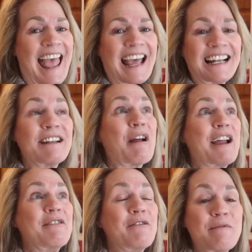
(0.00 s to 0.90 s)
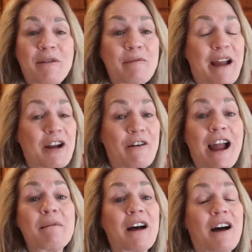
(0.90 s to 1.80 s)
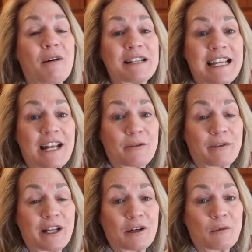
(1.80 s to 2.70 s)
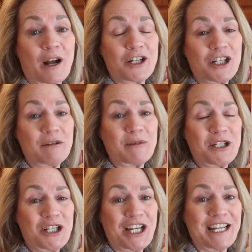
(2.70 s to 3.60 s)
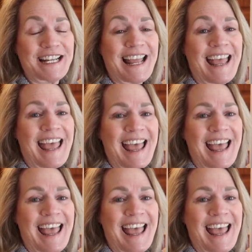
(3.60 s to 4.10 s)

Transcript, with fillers: And I remember my grandma always had a wringer washing machine.